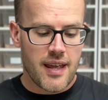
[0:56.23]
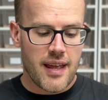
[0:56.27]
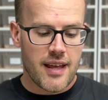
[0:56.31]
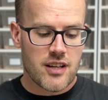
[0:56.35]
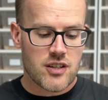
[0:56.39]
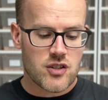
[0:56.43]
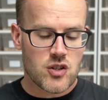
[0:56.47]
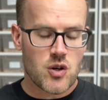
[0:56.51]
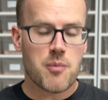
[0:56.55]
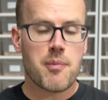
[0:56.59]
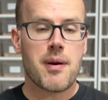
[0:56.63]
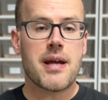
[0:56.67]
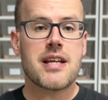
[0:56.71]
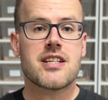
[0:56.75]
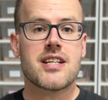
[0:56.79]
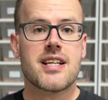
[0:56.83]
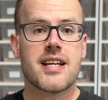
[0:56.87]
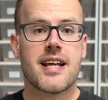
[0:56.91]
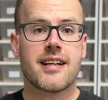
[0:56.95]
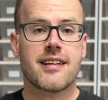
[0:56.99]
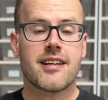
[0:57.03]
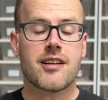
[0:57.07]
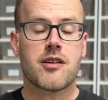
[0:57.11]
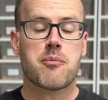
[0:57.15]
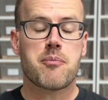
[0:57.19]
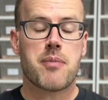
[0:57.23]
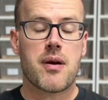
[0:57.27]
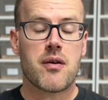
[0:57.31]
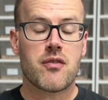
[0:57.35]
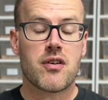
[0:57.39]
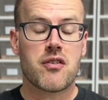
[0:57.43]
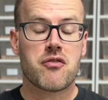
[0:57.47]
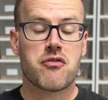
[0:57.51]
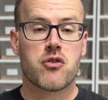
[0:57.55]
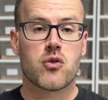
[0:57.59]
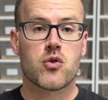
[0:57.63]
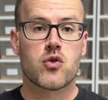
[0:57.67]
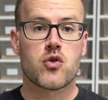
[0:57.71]
So basically I did the
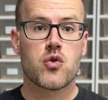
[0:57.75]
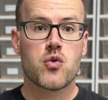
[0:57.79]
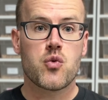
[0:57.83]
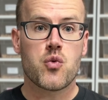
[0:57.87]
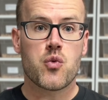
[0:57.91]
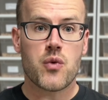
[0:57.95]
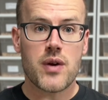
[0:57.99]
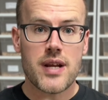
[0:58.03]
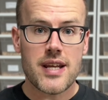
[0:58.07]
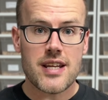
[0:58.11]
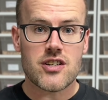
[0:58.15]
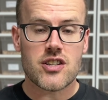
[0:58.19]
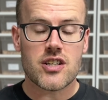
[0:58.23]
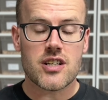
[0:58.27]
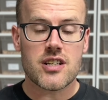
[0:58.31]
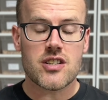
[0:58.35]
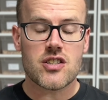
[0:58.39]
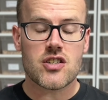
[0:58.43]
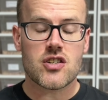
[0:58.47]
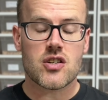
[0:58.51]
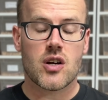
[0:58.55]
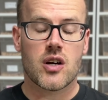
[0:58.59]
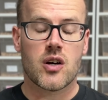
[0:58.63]
pairing for two reasons.